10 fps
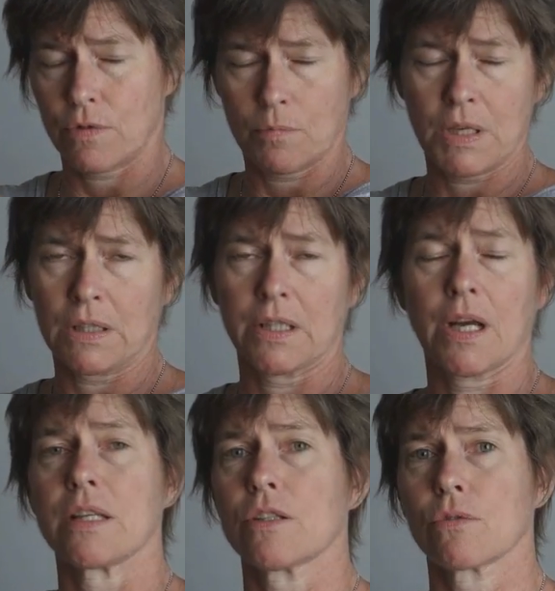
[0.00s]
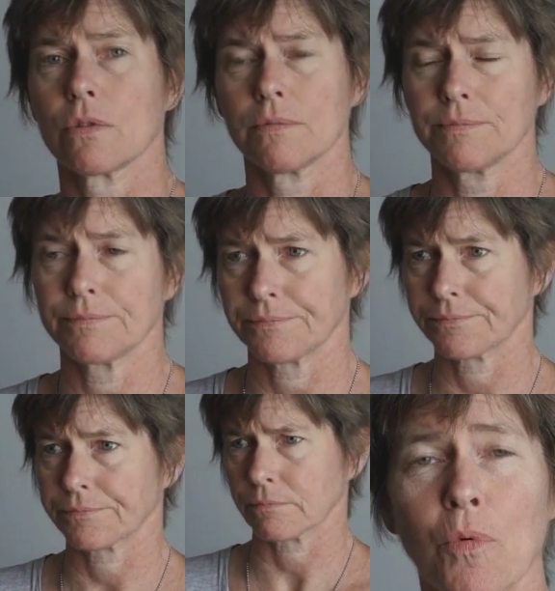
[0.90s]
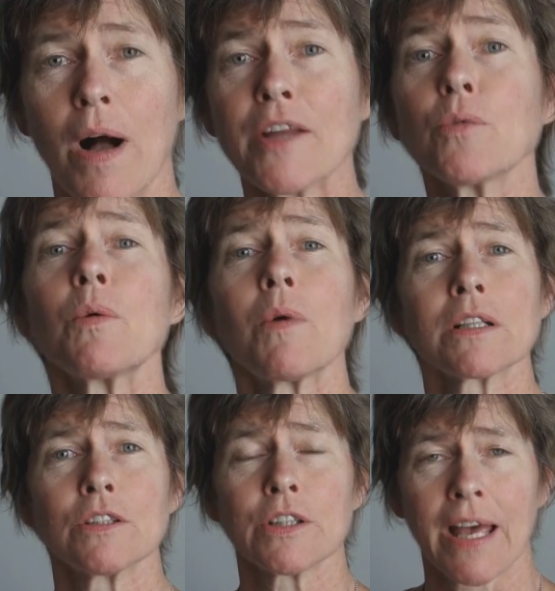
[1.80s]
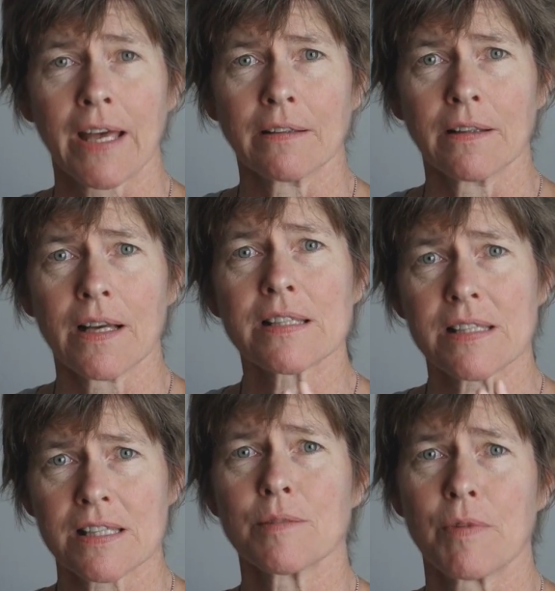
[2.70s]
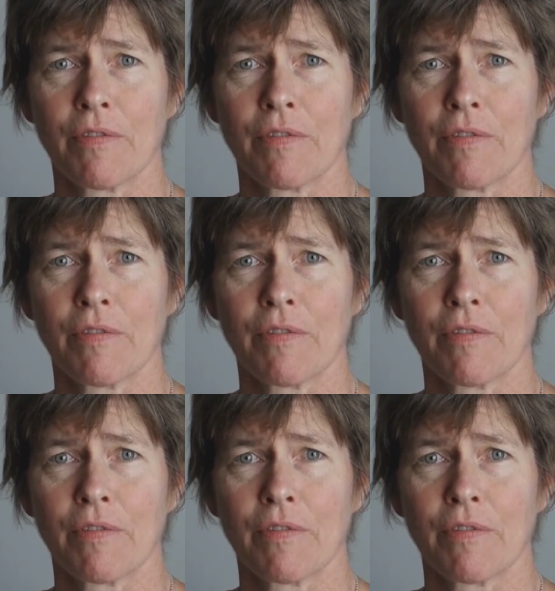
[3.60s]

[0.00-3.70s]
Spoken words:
middle and high school. Why do we want to look at a system